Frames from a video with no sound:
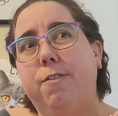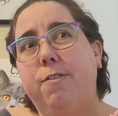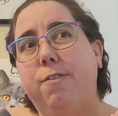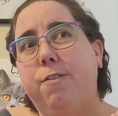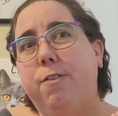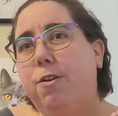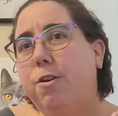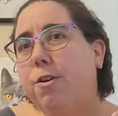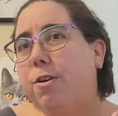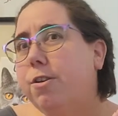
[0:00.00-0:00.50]

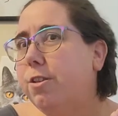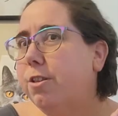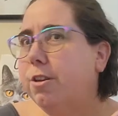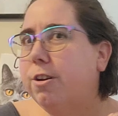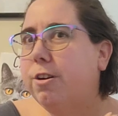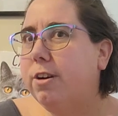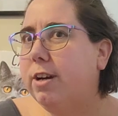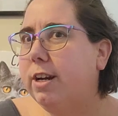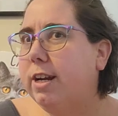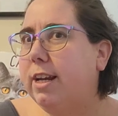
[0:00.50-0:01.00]

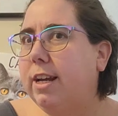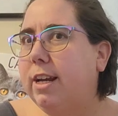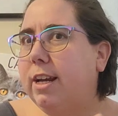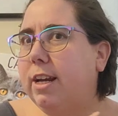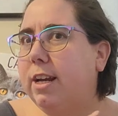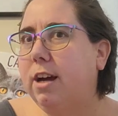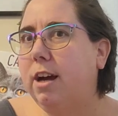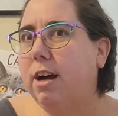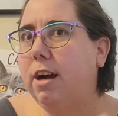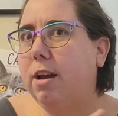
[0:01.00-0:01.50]
4.30
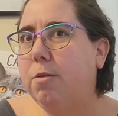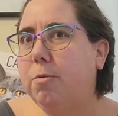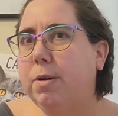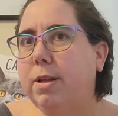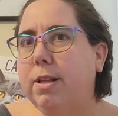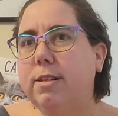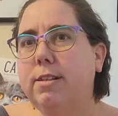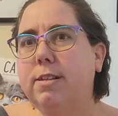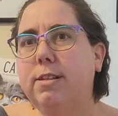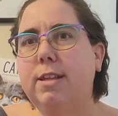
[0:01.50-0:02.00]
on
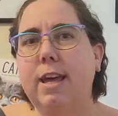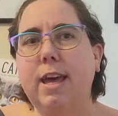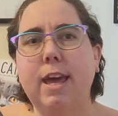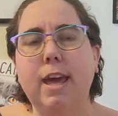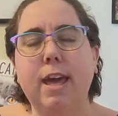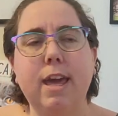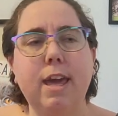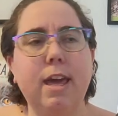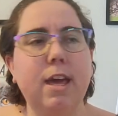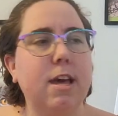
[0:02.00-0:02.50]

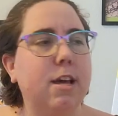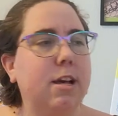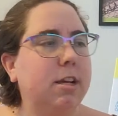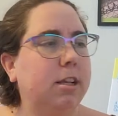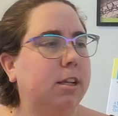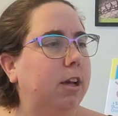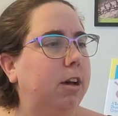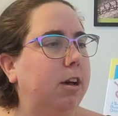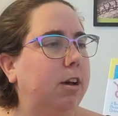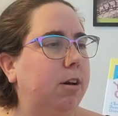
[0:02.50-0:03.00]
Wednesday,
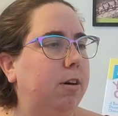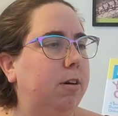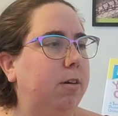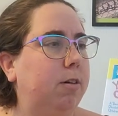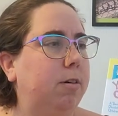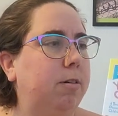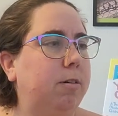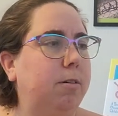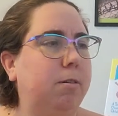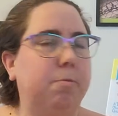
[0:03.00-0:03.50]

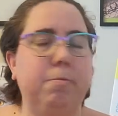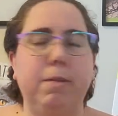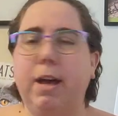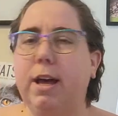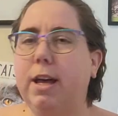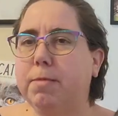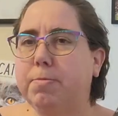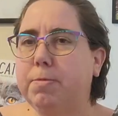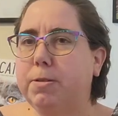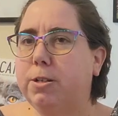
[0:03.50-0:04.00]
so my
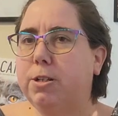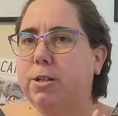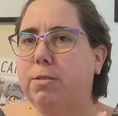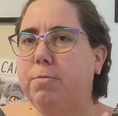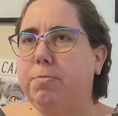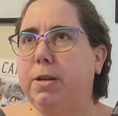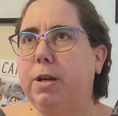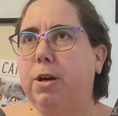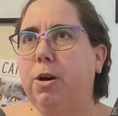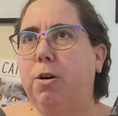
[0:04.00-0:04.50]
husband should
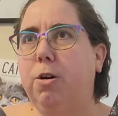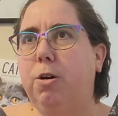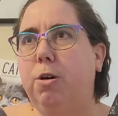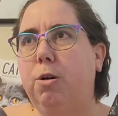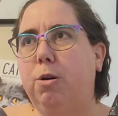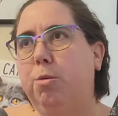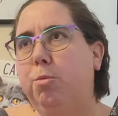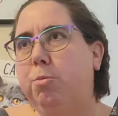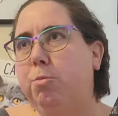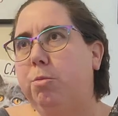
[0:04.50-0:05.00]
be
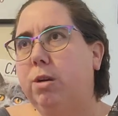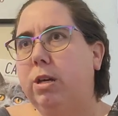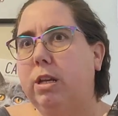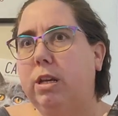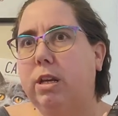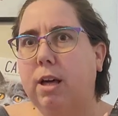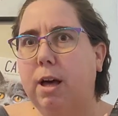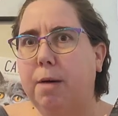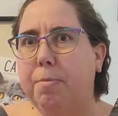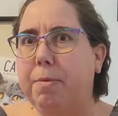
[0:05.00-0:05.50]
home in a
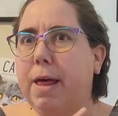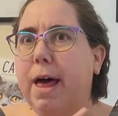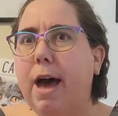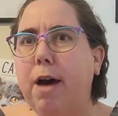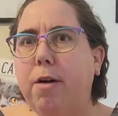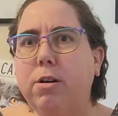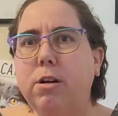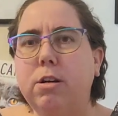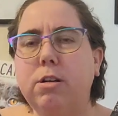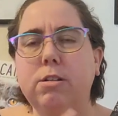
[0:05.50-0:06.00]
couple
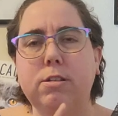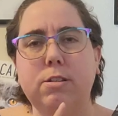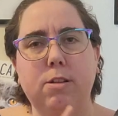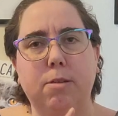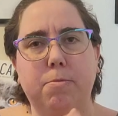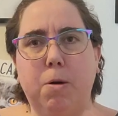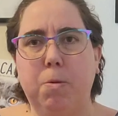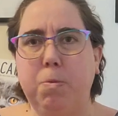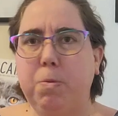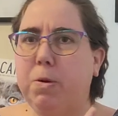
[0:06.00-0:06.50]
hours. So I'm
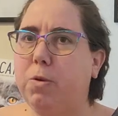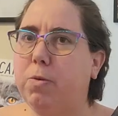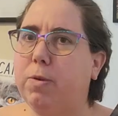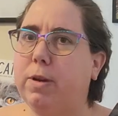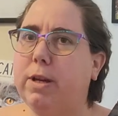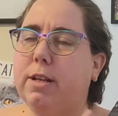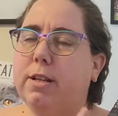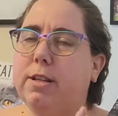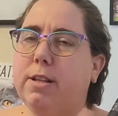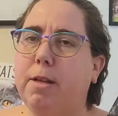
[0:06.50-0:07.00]
hoping to
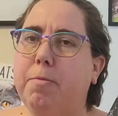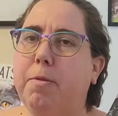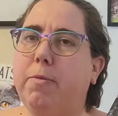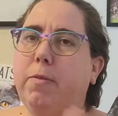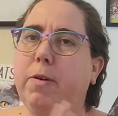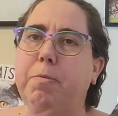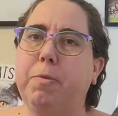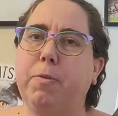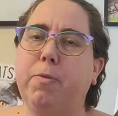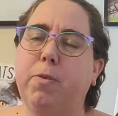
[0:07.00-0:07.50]
read some of
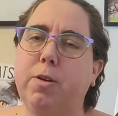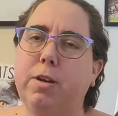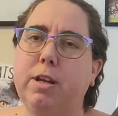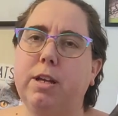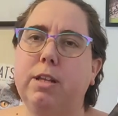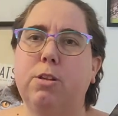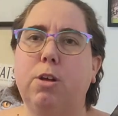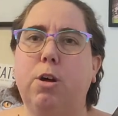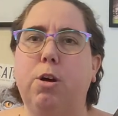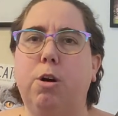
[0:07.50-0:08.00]
it before he
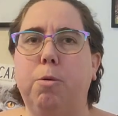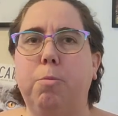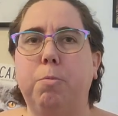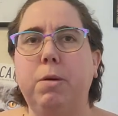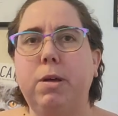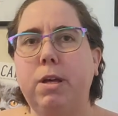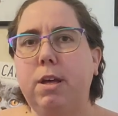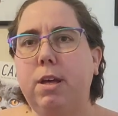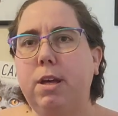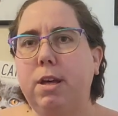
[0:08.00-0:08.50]
gets home.
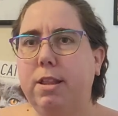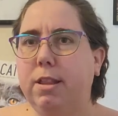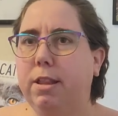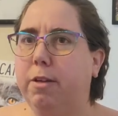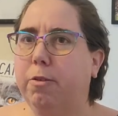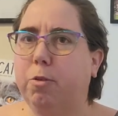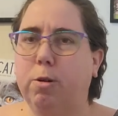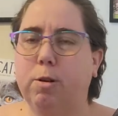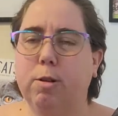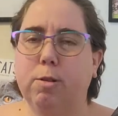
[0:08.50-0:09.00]
And then
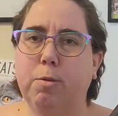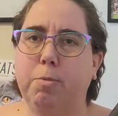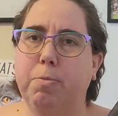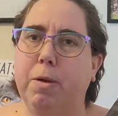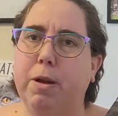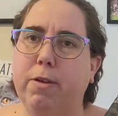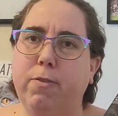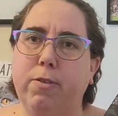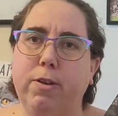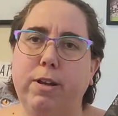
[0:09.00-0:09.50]
of course we'll
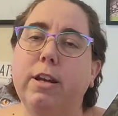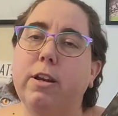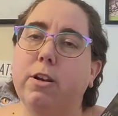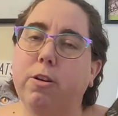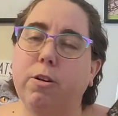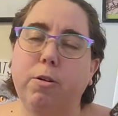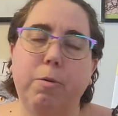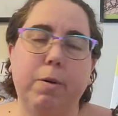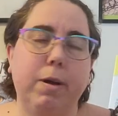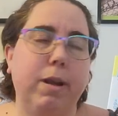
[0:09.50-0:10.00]
break for dinner
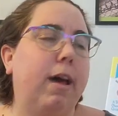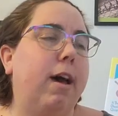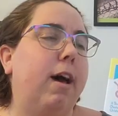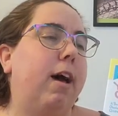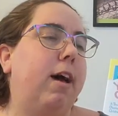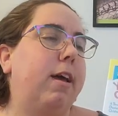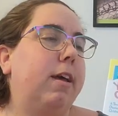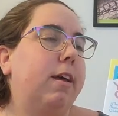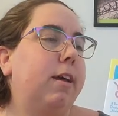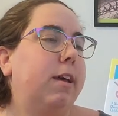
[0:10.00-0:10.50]
and
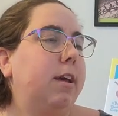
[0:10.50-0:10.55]
whatnot.